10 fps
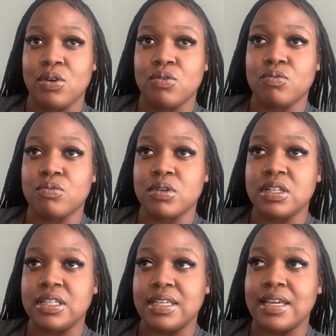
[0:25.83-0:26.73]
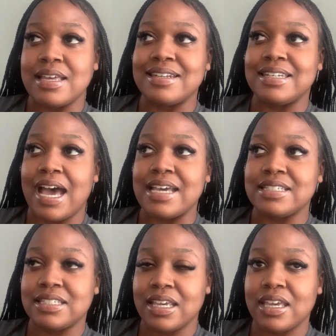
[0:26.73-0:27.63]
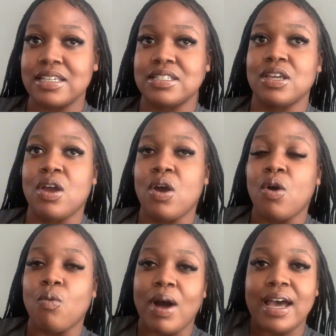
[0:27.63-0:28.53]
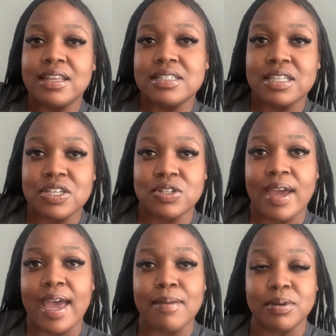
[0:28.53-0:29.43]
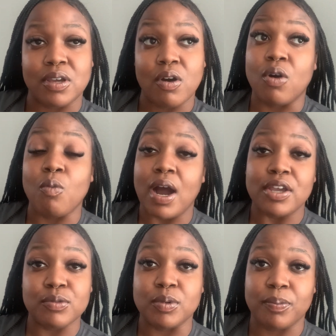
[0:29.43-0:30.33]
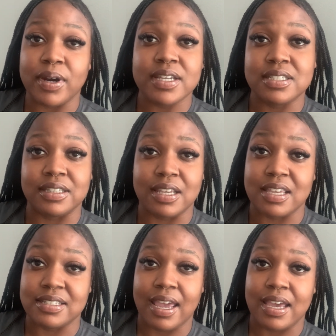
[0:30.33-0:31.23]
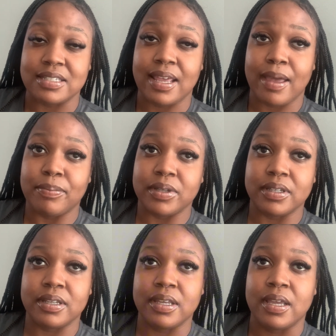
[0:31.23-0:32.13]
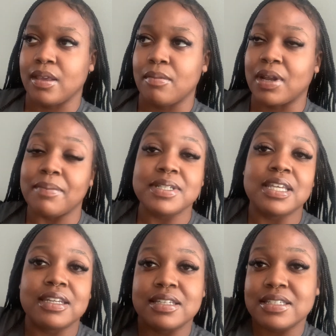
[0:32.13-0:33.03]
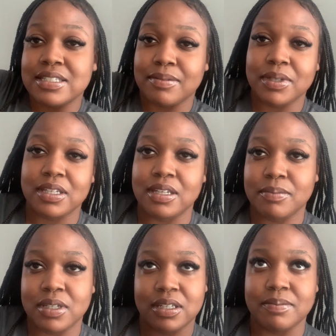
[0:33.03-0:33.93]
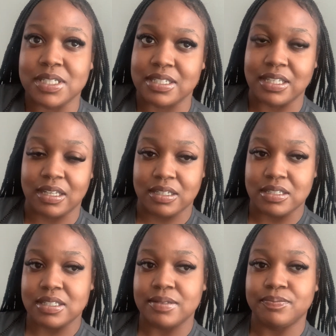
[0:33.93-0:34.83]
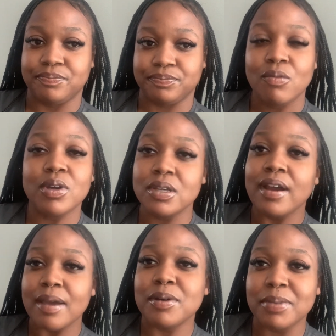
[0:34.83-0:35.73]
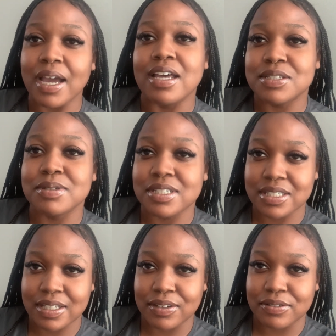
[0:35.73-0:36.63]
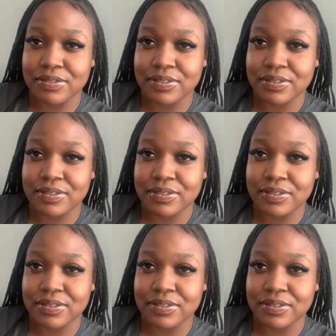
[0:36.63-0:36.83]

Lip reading: really dissect why these things are happening or why you repress the things that has happened. But I'm gonna say this. Let me just say this. When you're able to be honest with yourself,